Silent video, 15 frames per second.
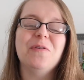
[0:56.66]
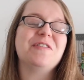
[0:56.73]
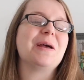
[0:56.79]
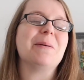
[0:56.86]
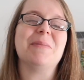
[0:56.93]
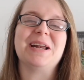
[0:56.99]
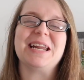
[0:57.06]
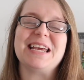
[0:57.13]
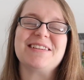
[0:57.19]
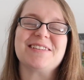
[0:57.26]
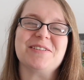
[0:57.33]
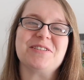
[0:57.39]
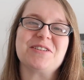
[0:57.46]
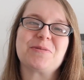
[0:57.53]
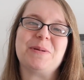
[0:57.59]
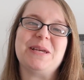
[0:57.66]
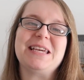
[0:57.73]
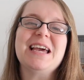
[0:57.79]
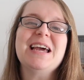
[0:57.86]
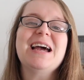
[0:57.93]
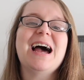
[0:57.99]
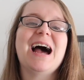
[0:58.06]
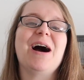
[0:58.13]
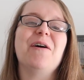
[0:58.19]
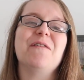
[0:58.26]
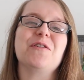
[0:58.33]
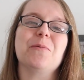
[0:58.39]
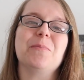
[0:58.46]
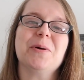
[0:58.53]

for your money, so to speak, out of your